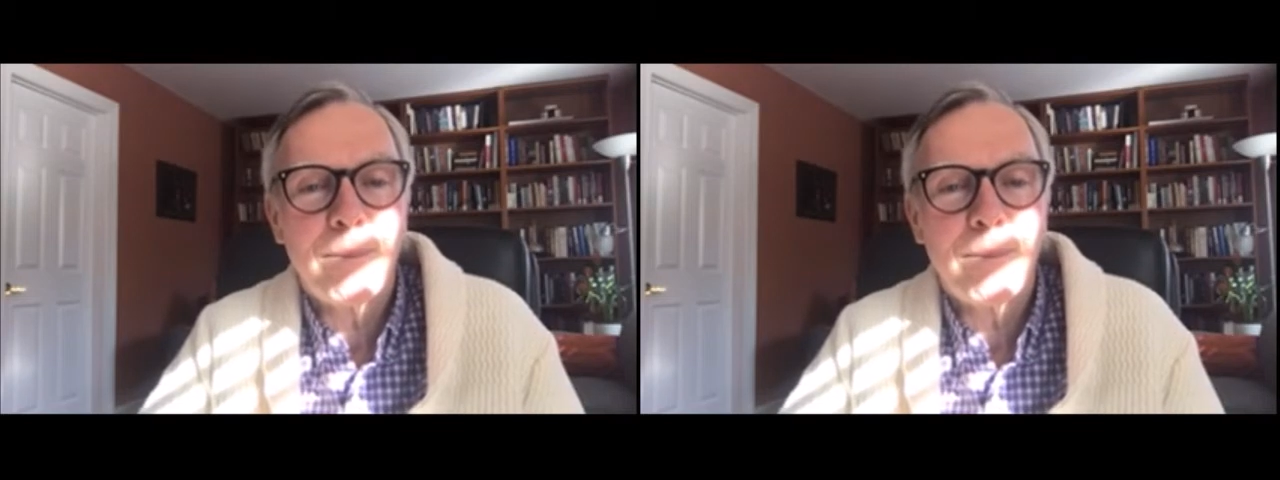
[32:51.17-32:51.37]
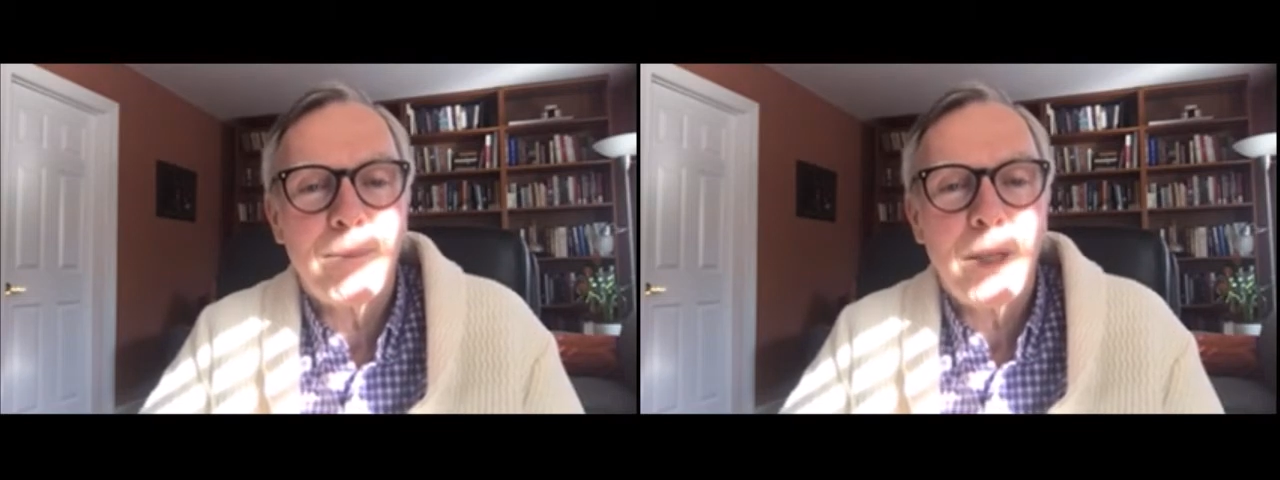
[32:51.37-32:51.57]

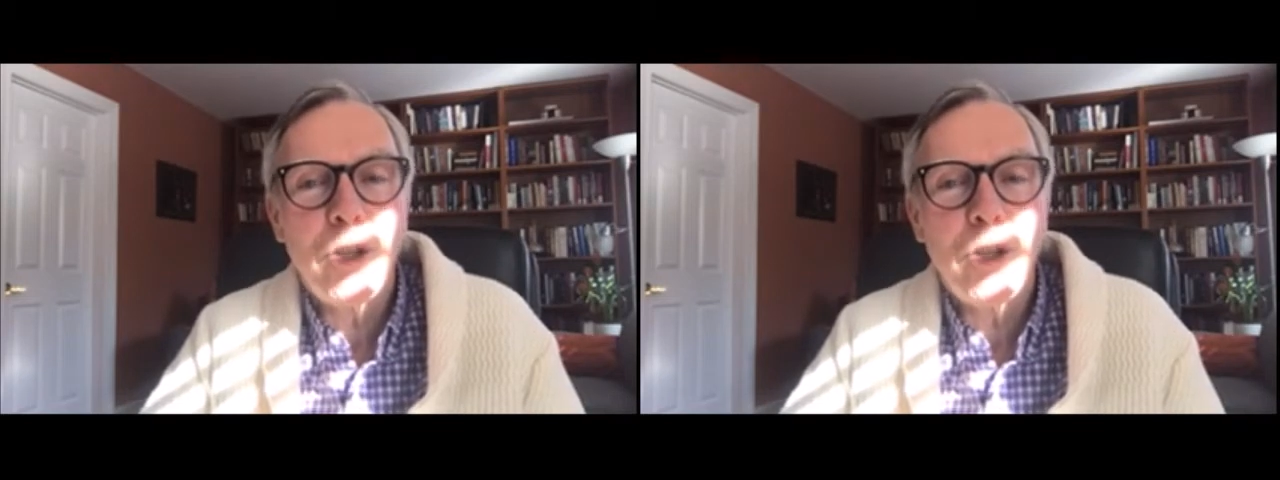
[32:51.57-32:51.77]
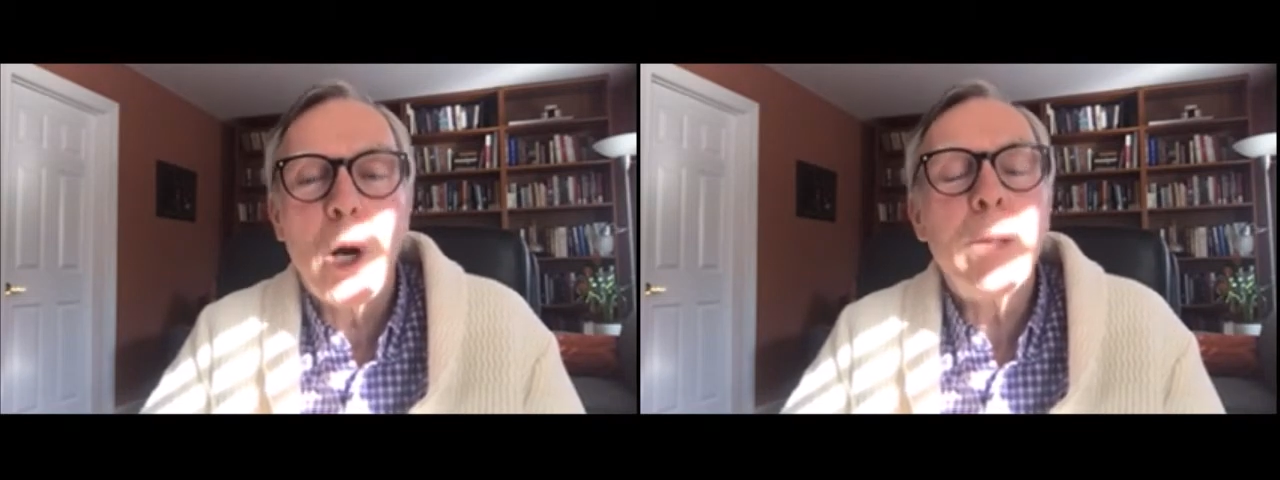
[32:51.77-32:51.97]

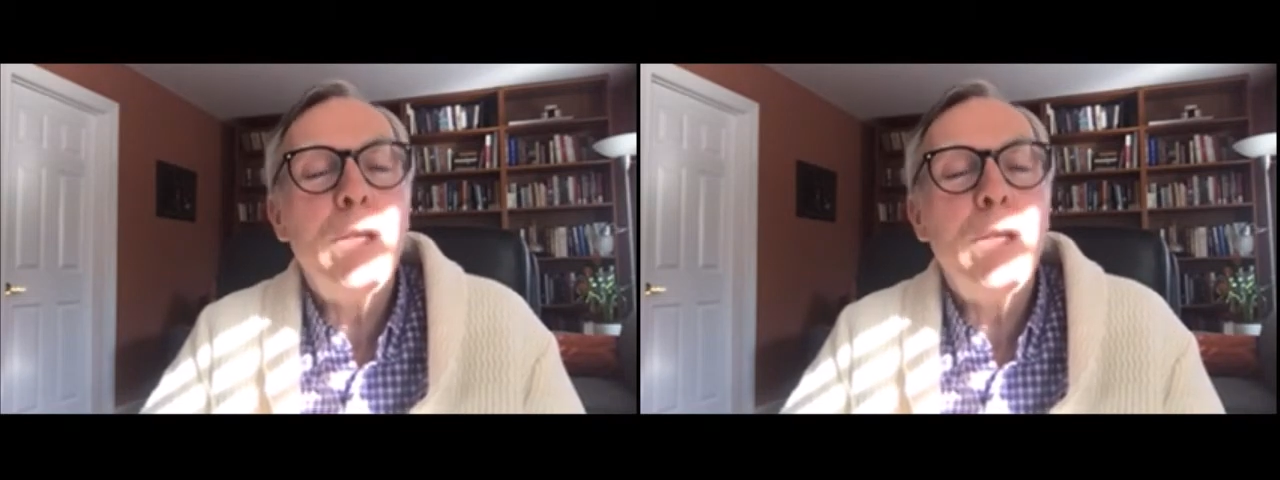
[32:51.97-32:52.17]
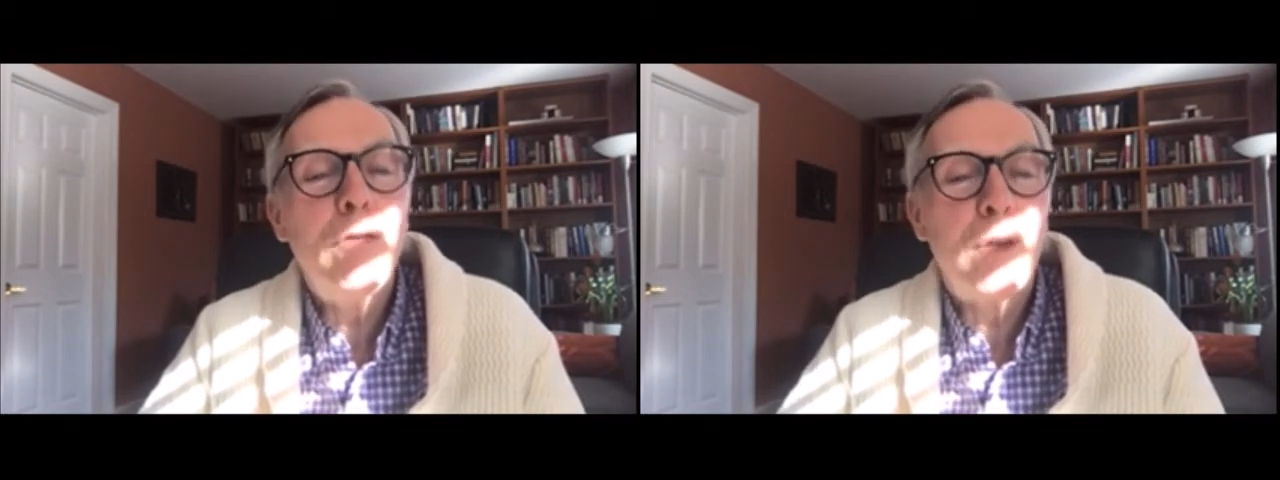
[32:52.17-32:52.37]
No,
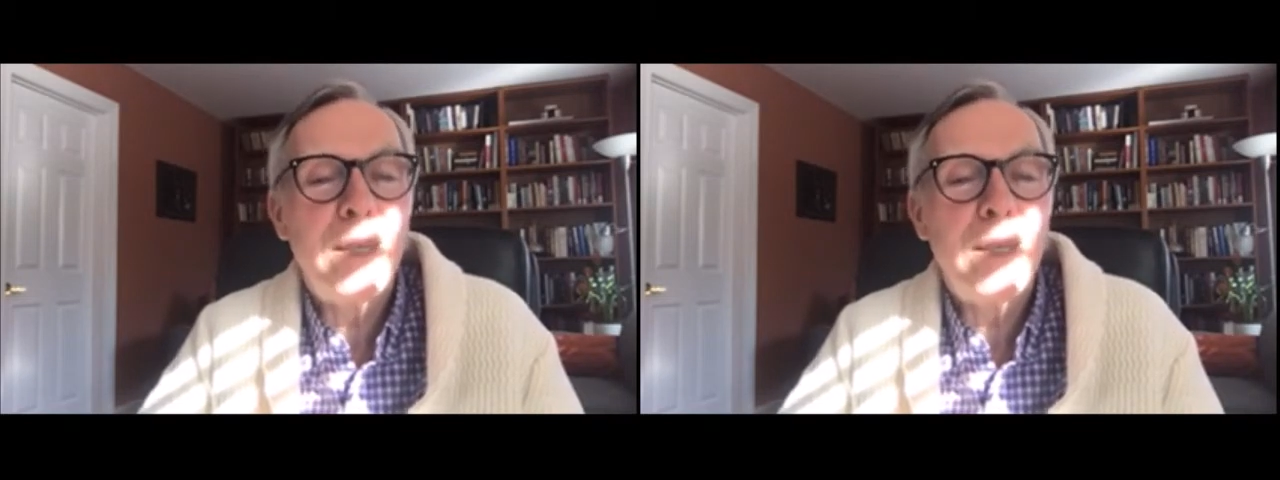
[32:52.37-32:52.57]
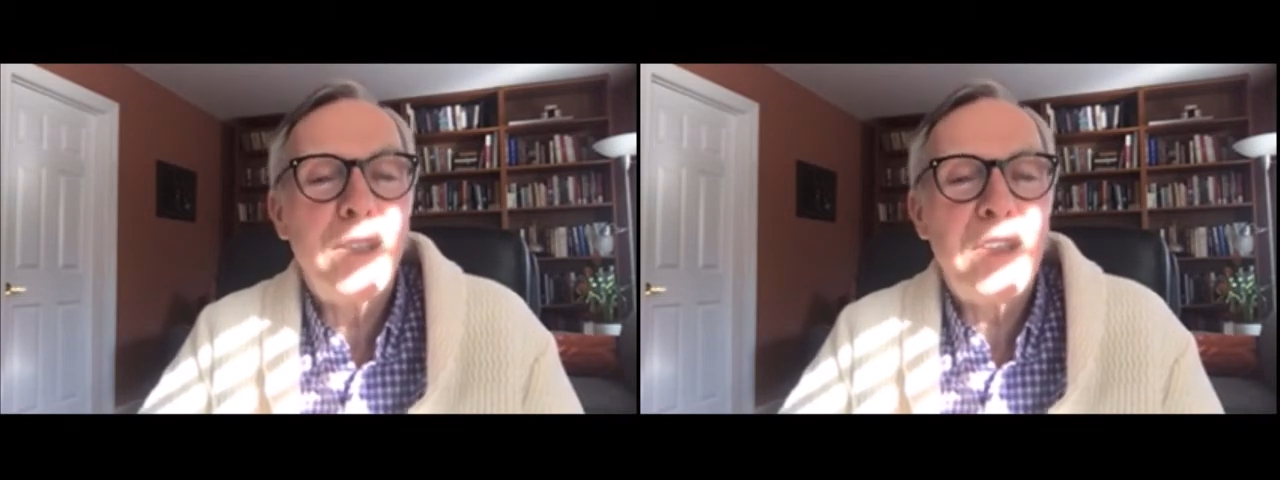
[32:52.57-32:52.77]
he's
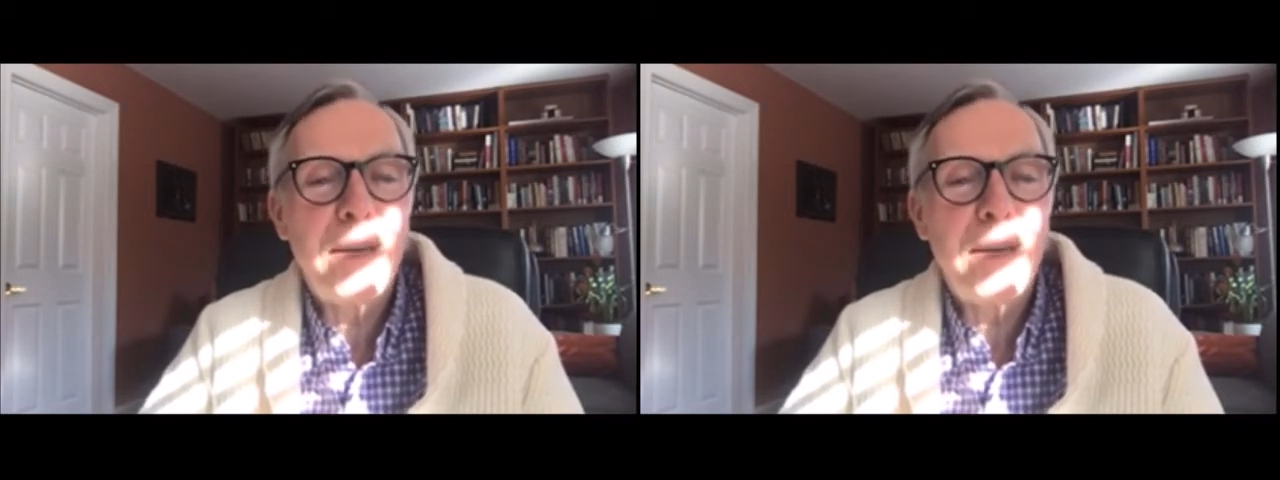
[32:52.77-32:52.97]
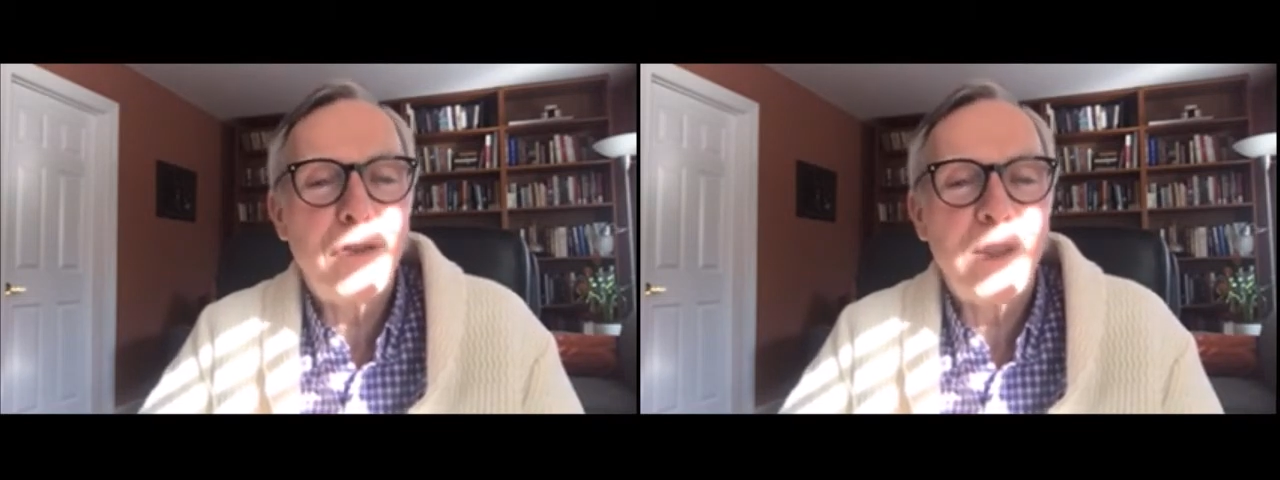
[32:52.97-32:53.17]

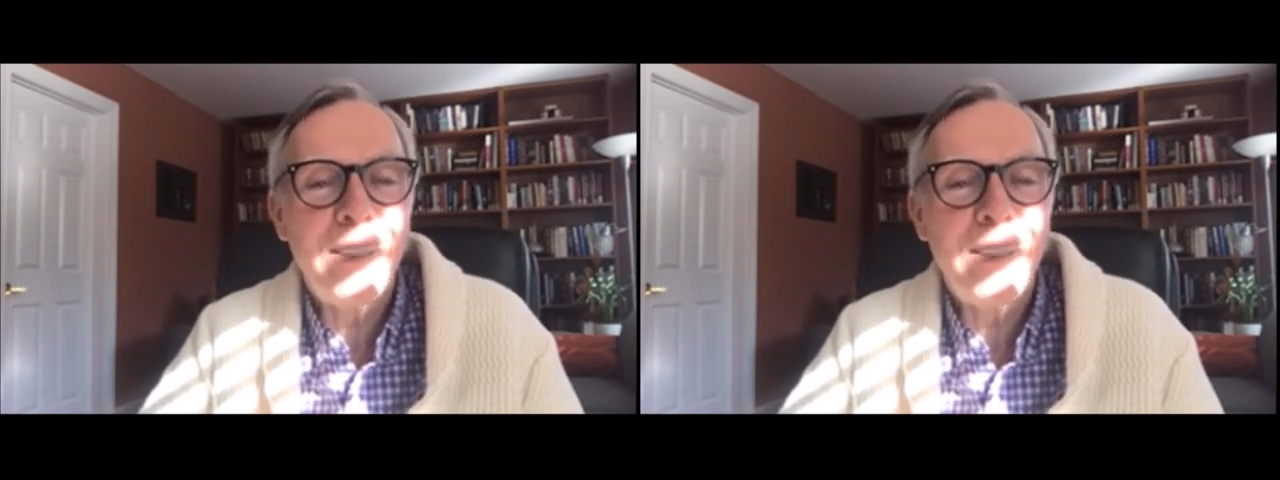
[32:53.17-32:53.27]
detested,